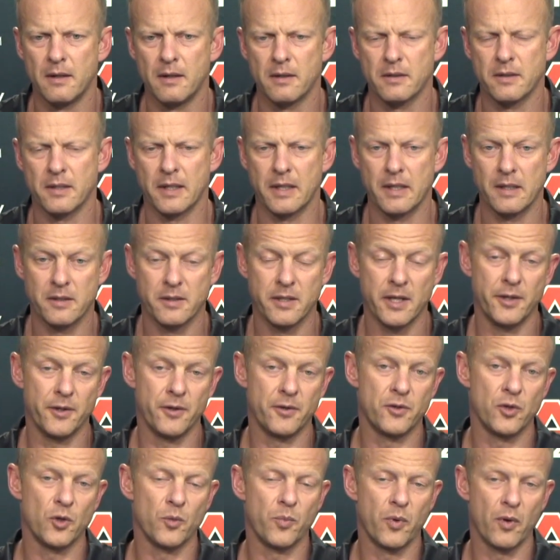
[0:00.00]
to continue
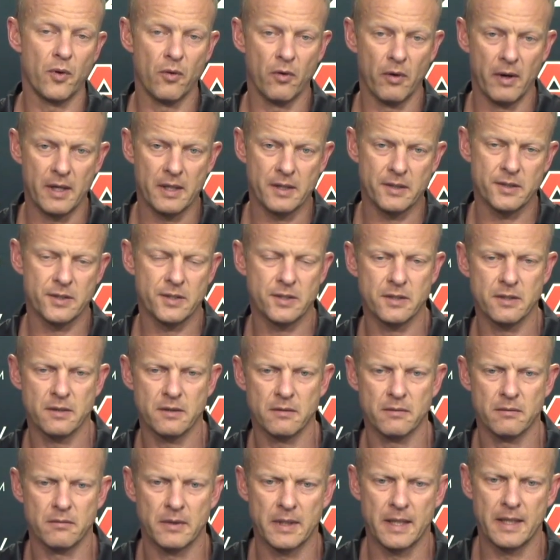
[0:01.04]
to progress,
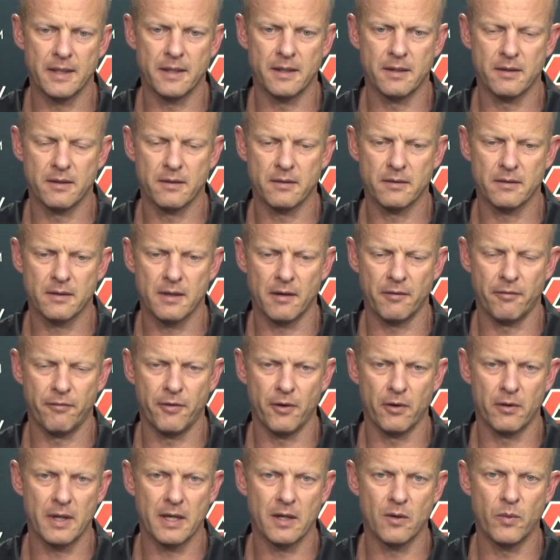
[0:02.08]
like I
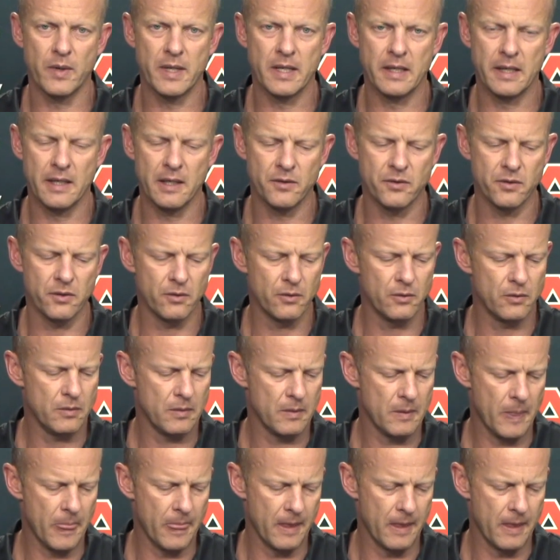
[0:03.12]
feel like we need to,